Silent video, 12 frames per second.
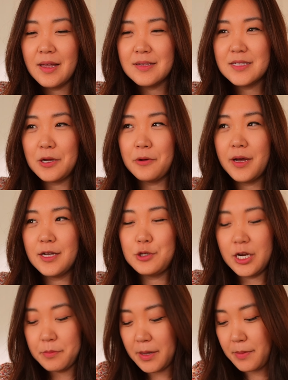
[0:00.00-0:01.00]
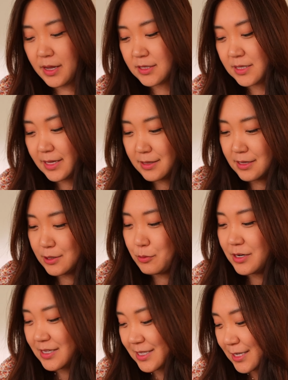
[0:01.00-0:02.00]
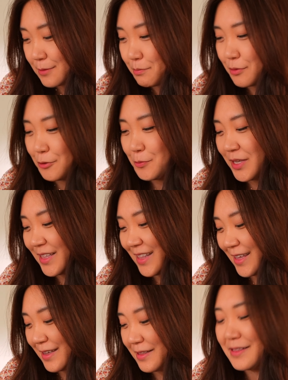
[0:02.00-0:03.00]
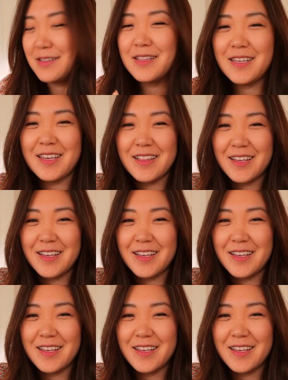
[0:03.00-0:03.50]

So I tried my best. Like this one, it says blooming like a lily.